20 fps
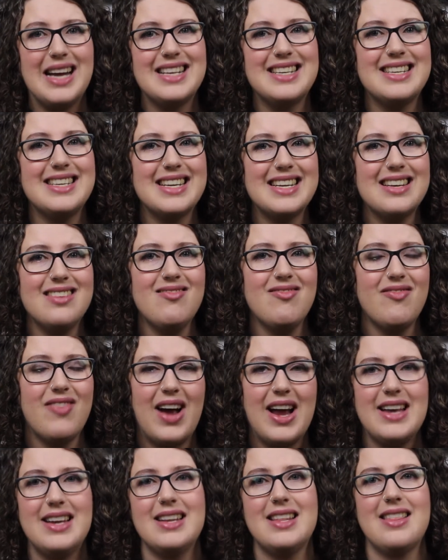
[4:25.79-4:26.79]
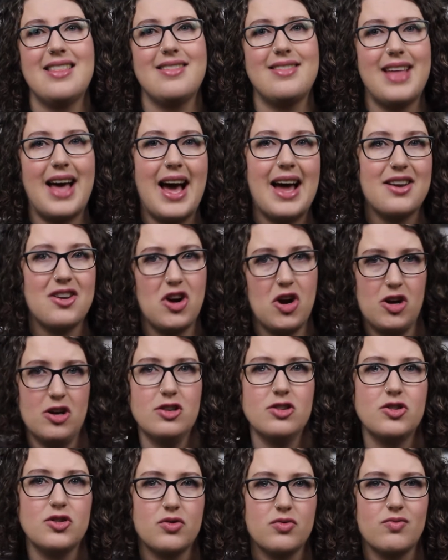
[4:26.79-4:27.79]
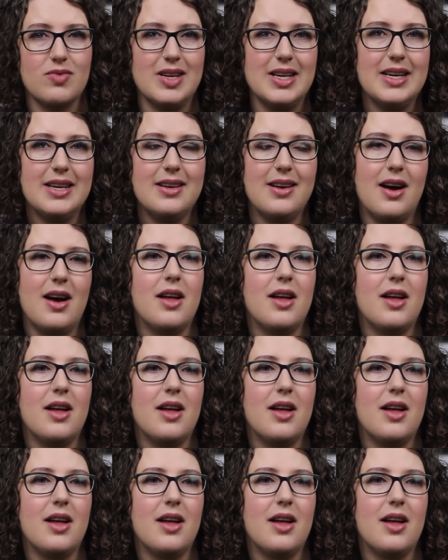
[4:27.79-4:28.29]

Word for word: I didn't find it that hard to read,